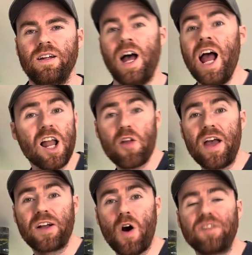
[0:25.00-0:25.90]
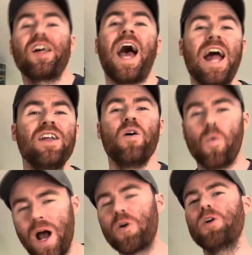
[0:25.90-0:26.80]
Hello there guys, and
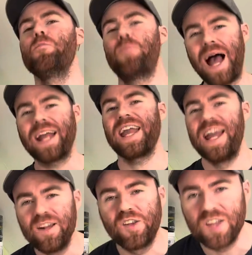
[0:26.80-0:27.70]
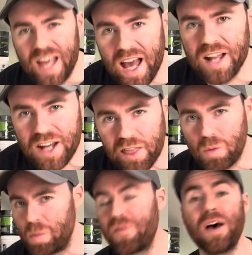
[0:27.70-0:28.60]
welcome back into yet another
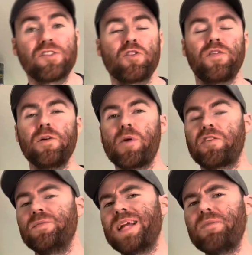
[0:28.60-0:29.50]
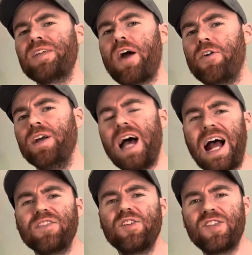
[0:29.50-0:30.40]
one with us, the Review Bros. And my name's Aaron,
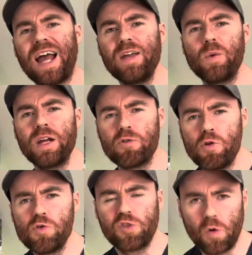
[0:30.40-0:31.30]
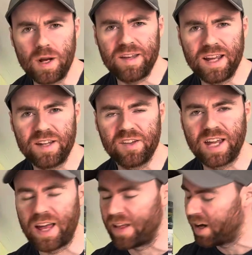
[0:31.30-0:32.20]
and today we are all joined here
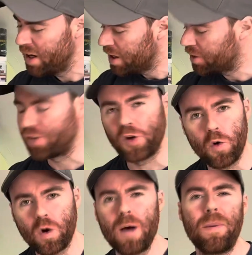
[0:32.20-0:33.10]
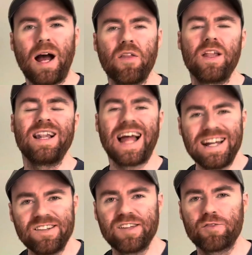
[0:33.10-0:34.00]
together to talk about the
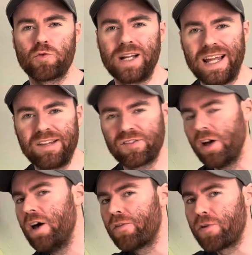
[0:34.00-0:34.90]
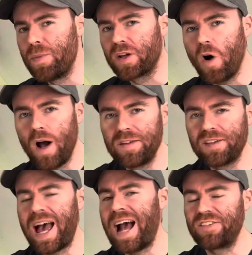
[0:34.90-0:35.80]
latest release from the guys
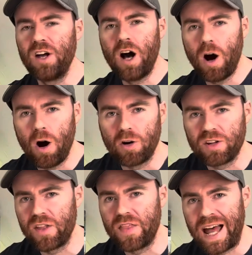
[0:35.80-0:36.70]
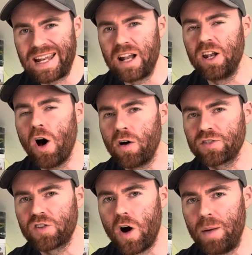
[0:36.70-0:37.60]
at Harder Than
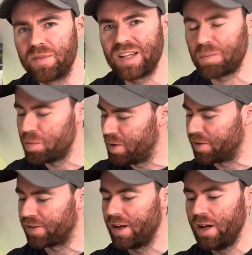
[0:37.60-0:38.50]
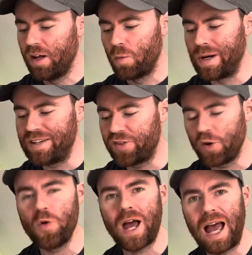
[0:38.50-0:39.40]
Last Time Supplements. We
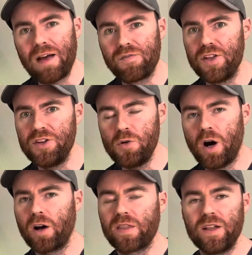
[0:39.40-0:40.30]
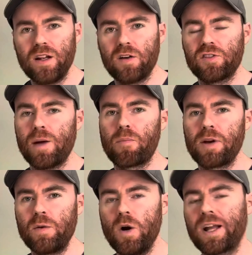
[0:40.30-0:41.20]
do have the new Harder Than Last Time
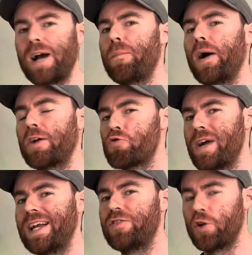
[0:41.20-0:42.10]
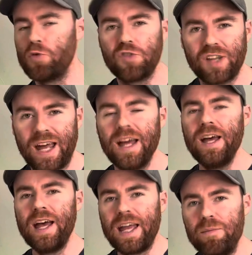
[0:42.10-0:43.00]
pre-workout by Greg Doucette
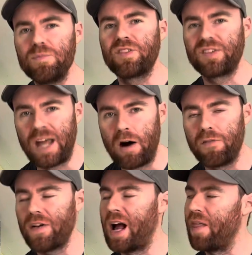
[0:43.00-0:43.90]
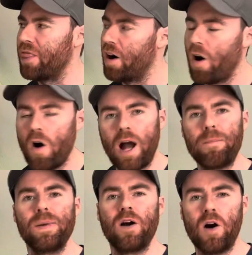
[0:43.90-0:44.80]
himself, and the hype
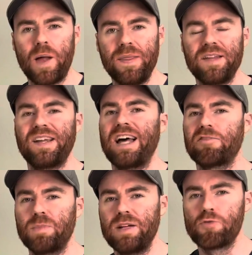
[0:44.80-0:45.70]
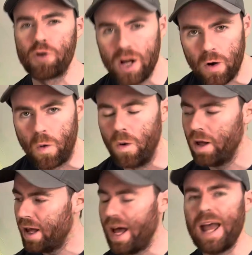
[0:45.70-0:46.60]
behind this has been real.
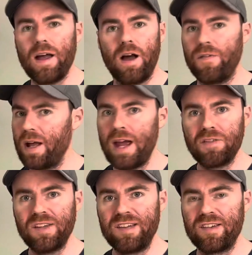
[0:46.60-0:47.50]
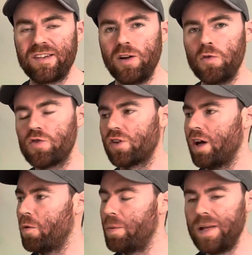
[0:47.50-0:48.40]
Ever since it's launched,
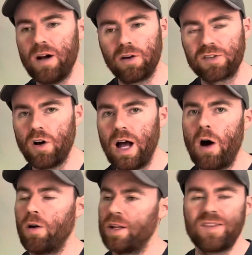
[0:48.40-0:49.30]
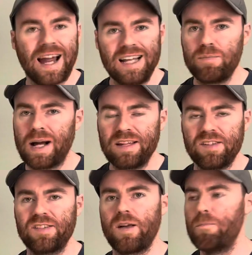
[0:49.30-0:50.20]
we've been asked on a daily
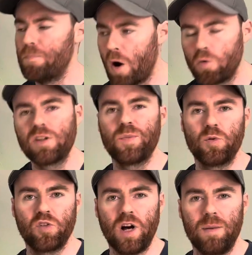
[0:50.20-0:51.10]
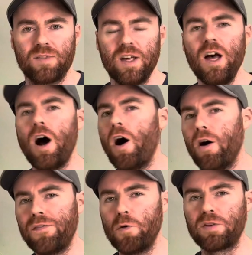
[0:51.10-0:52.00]
basis multiple times our
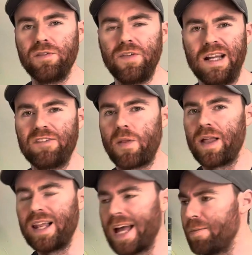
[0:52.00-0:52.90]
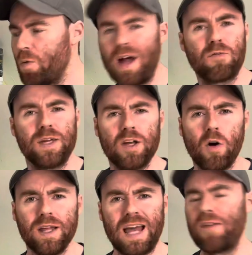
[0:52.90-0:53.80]
thoughts and feelings on the label. Have we
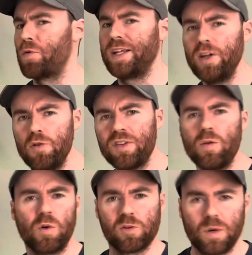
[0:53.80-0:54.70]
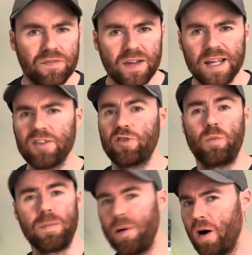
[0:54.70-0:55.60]
got it? Have we used it? What do we think? Should
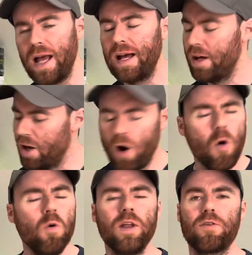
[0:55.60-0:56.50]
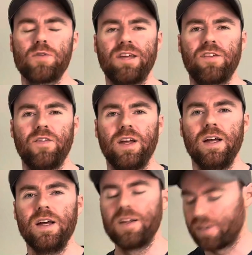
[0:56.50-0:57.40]
we buy it? All of the rest of it.
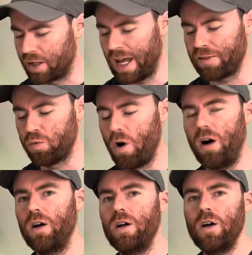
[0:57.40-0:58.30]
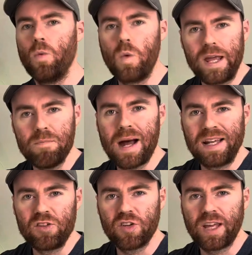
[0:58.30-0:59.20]
So guess what? We
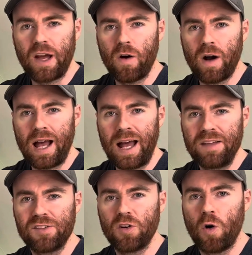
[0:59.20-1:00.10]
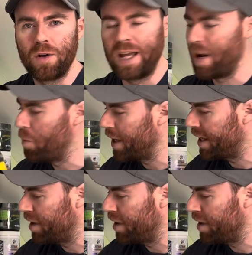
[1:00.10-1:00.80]
managed to get our hands on it, and we're going